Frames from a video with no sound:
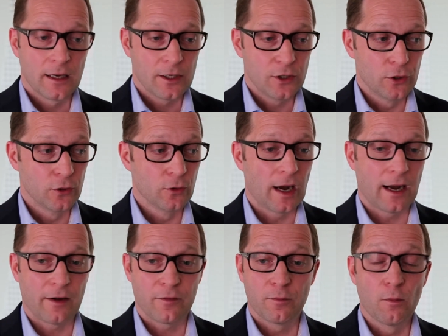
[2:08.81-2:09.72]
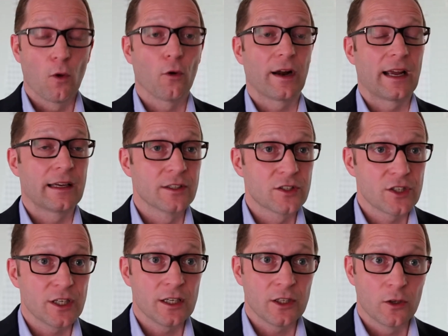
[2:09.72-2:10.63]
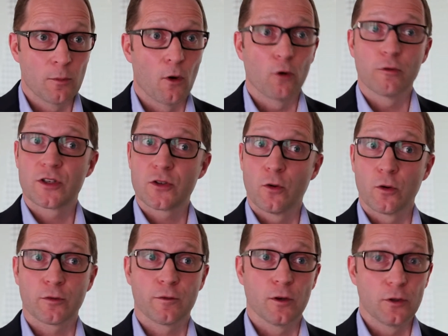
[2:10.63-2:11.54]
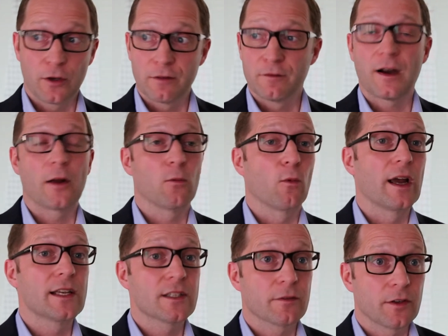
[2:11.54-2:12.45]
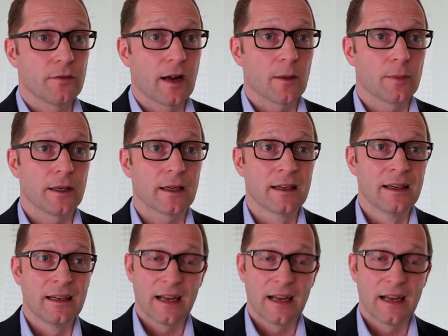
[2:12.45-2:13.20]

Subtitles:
you have more energy, you're more resourceful, you can find ways of developing.